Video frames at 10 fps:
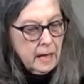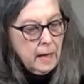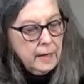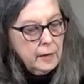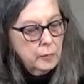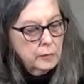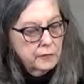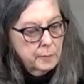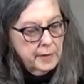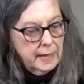I awoke
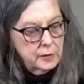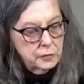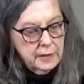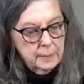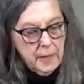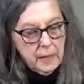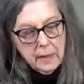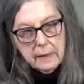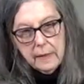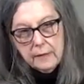from that dream
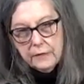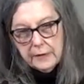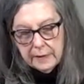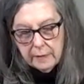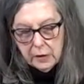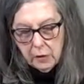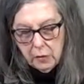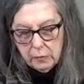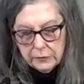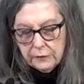not feeling the
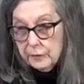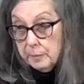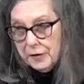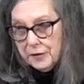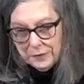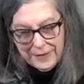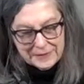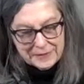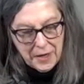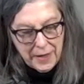old familiar
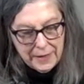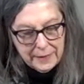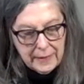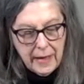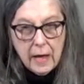anxiety,